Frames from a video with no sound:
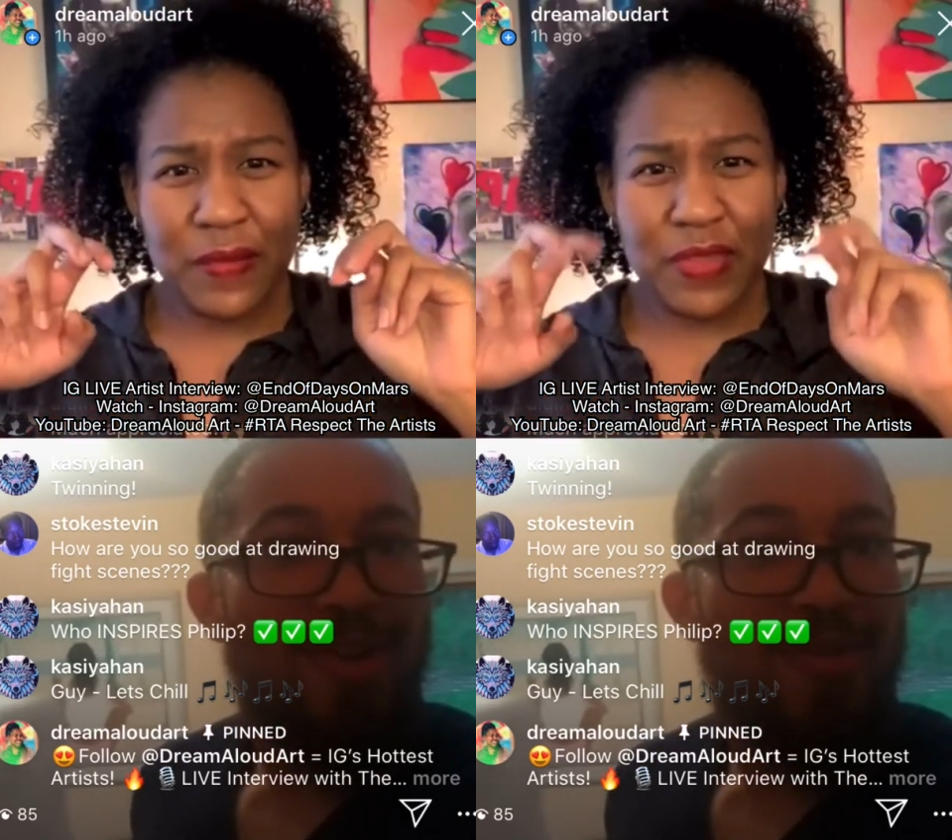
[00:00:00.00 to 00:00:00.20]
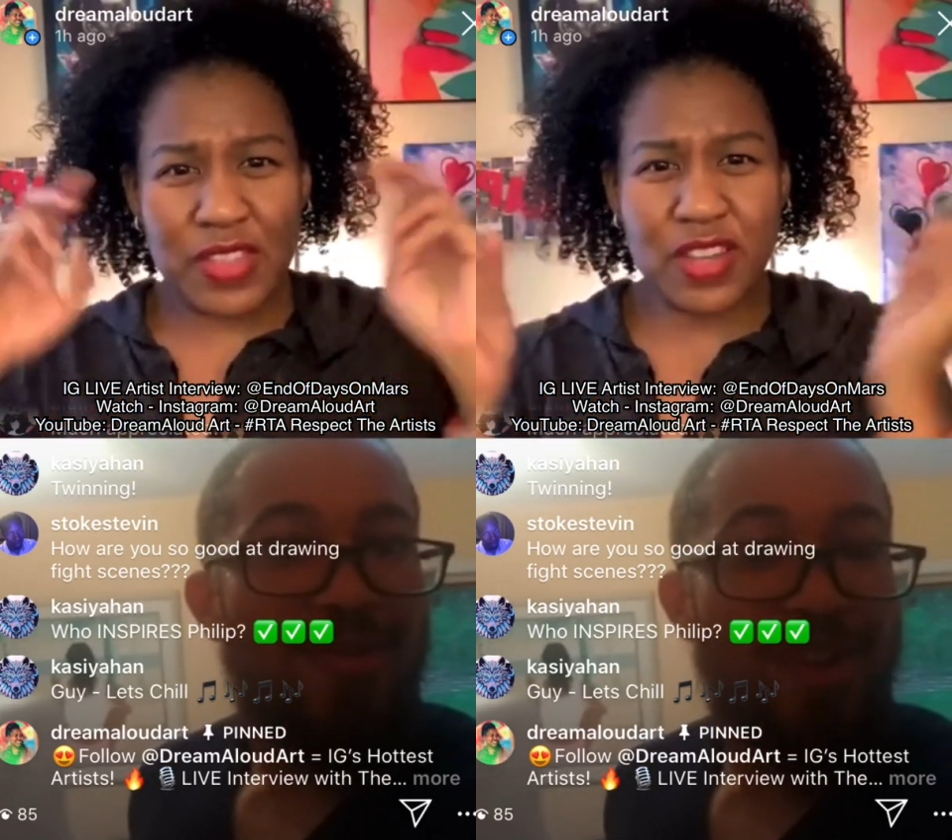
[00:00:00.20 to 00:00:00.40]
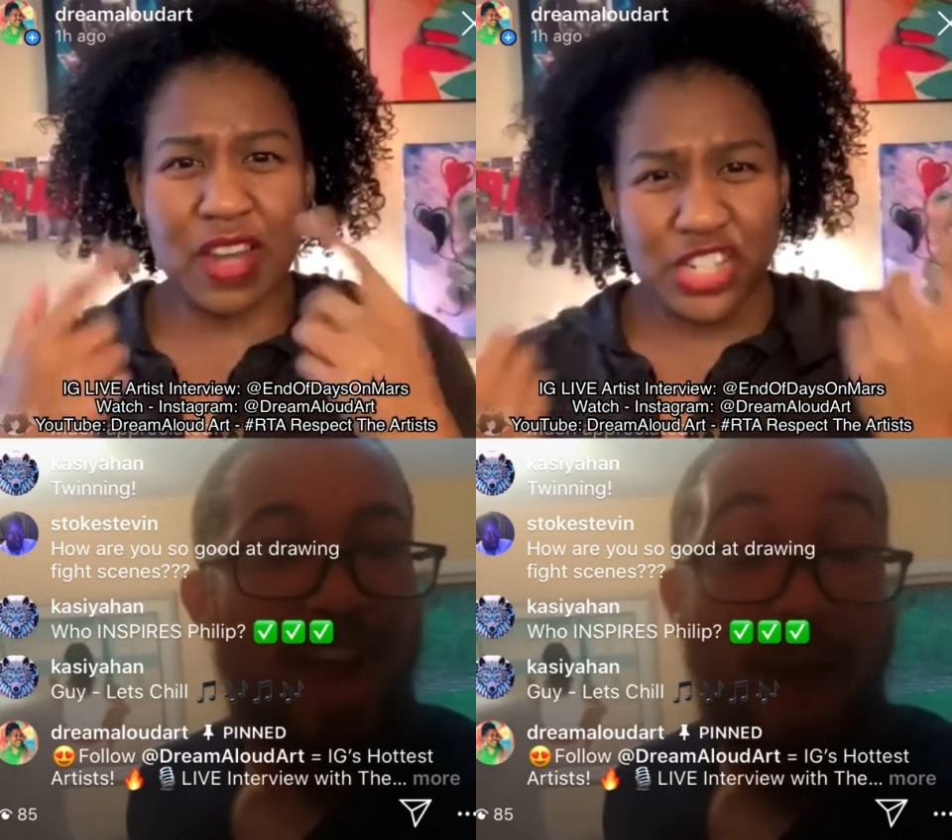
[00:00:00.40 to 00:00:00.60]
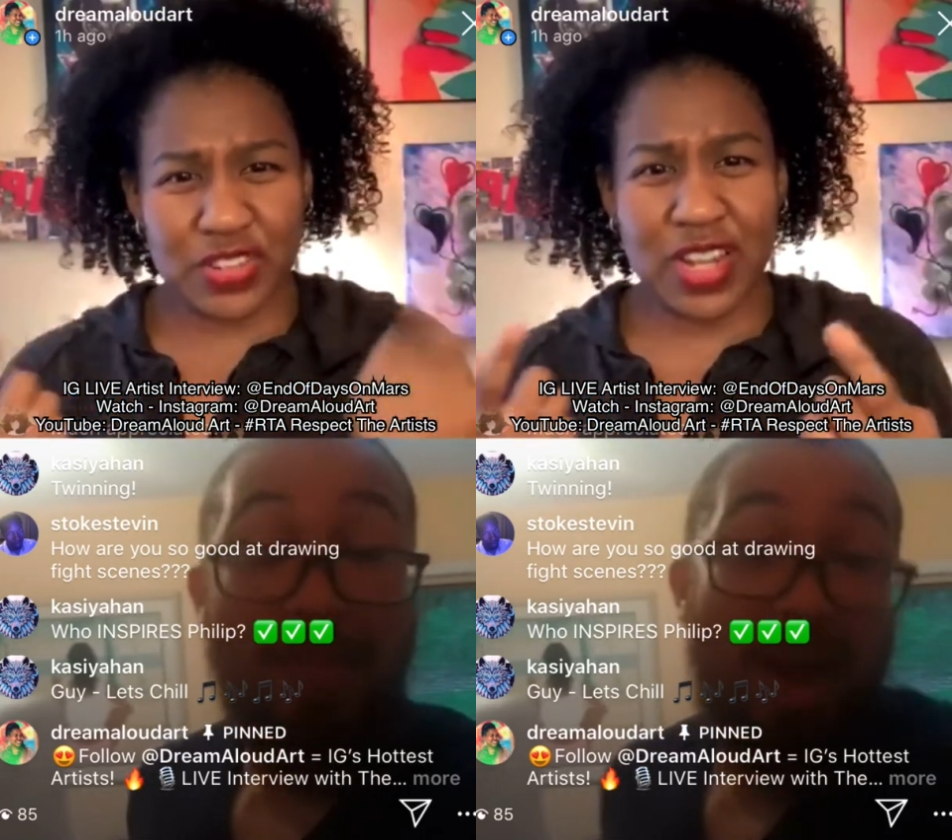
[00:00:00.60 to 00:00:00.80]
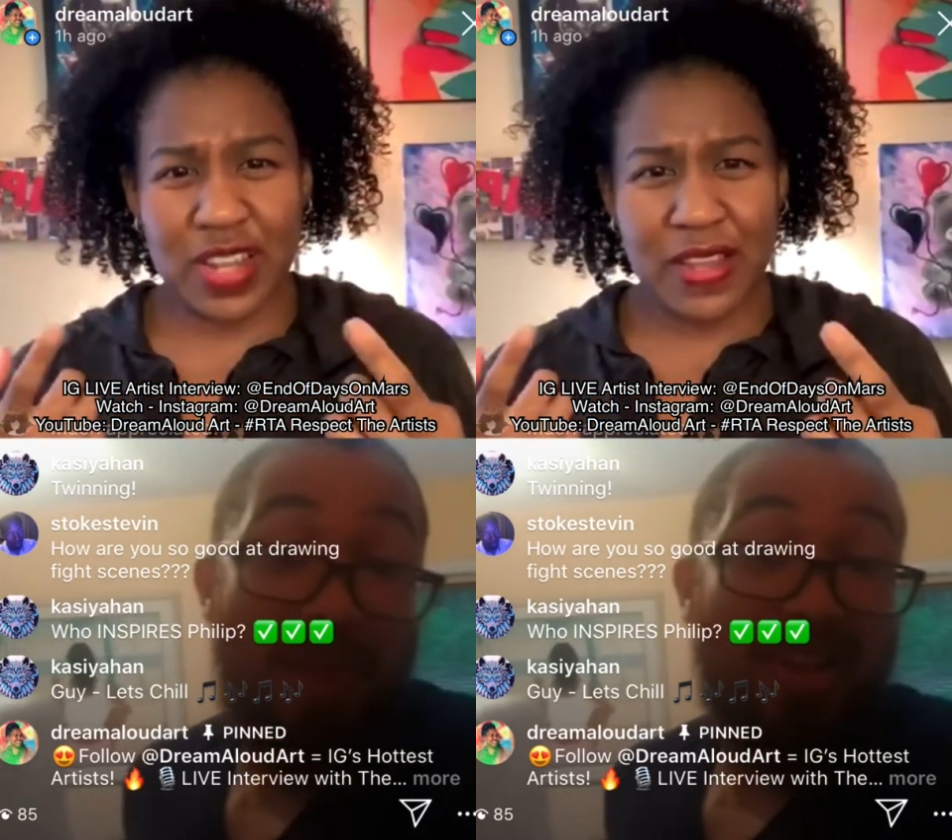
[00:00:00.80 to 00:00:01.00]
I mean, I believe
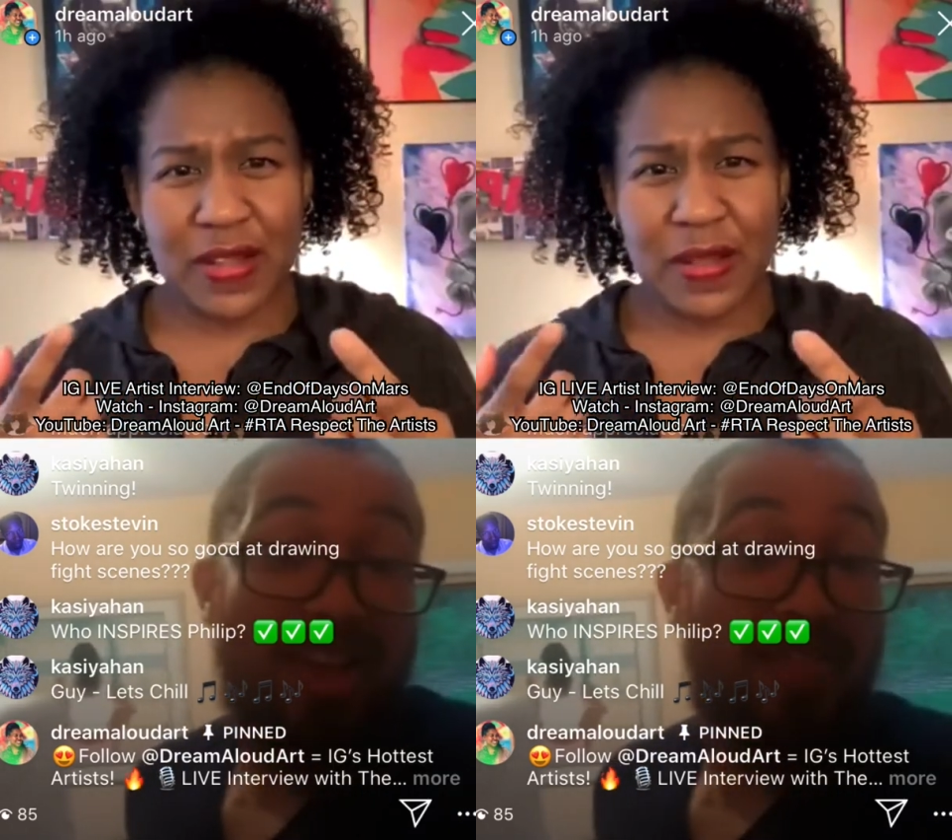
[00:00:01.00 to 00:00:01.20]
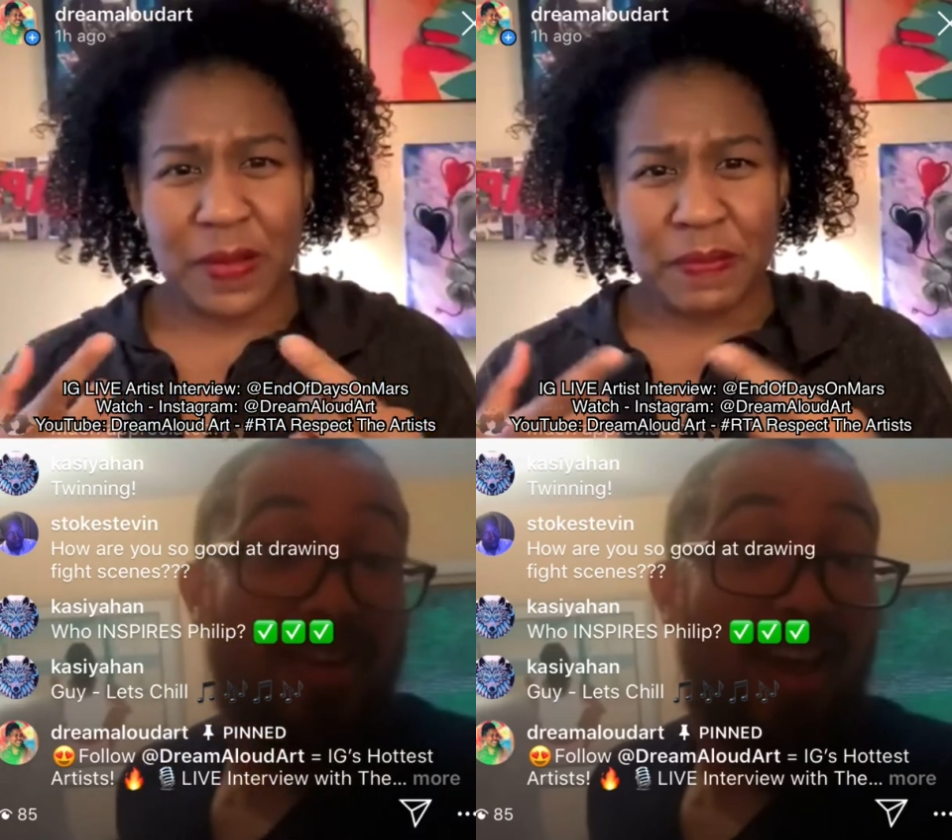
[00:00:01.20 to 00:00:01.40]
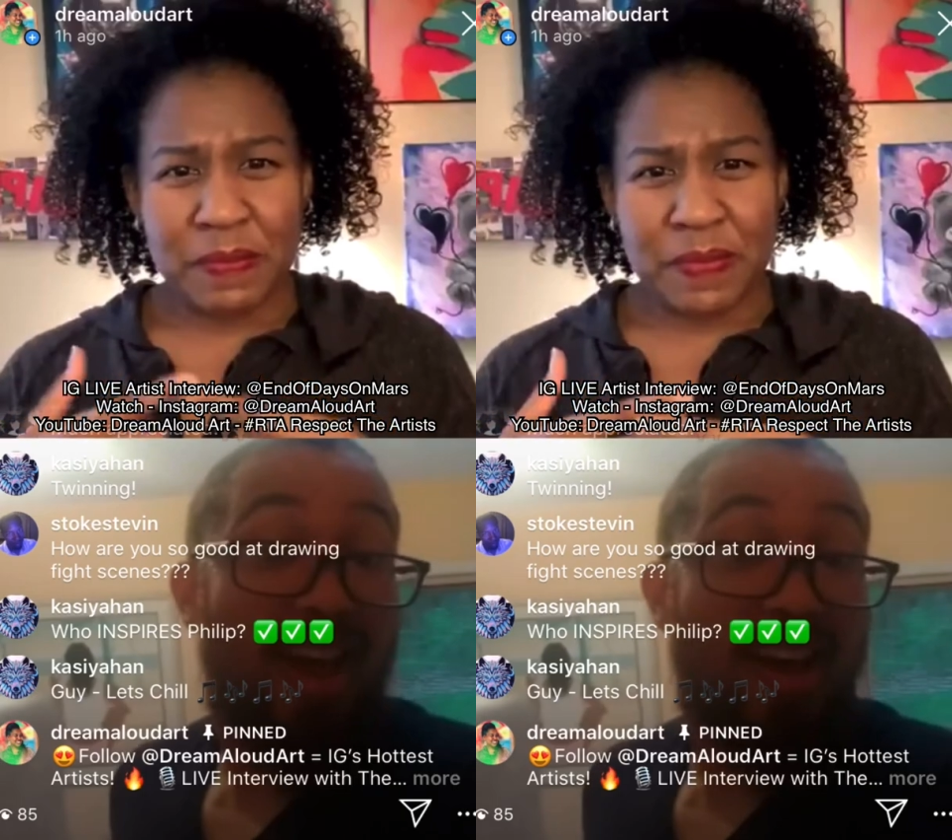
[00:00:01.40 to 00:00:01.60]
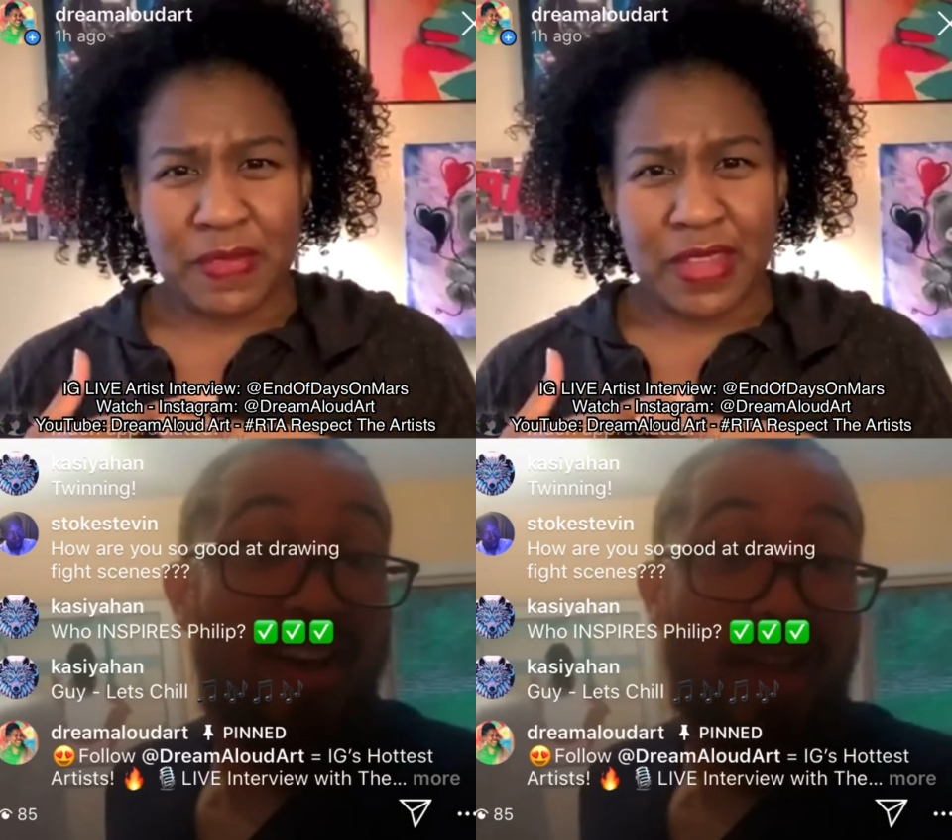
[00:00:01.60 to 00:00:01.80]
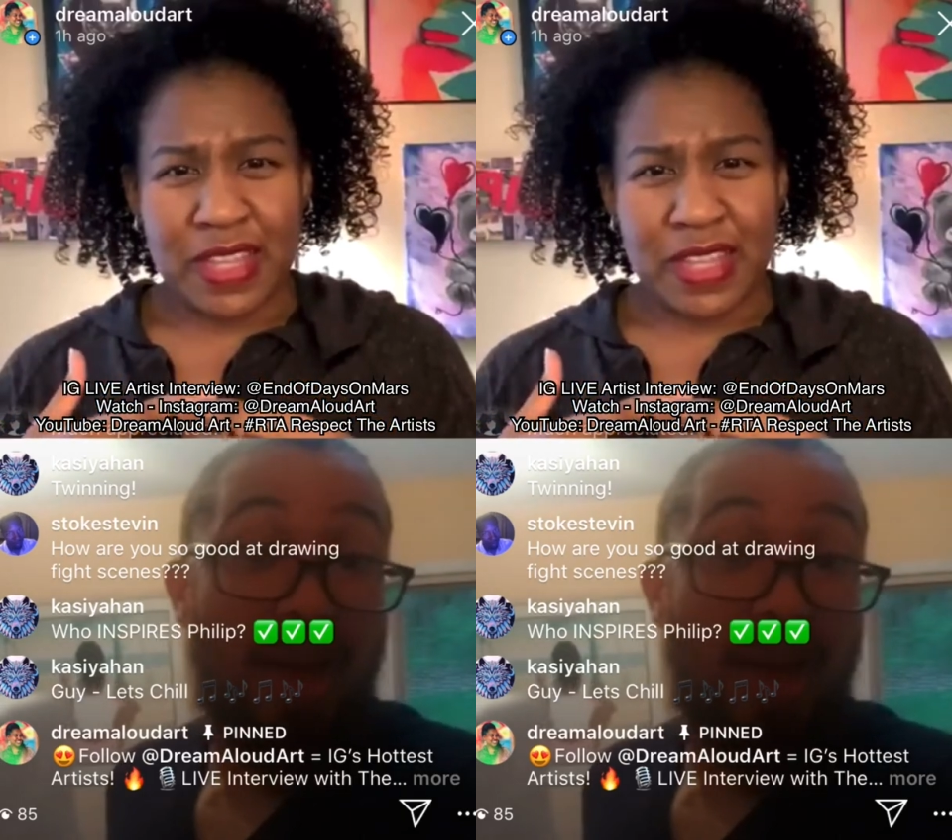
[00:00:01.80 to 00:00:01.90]
it, I mean,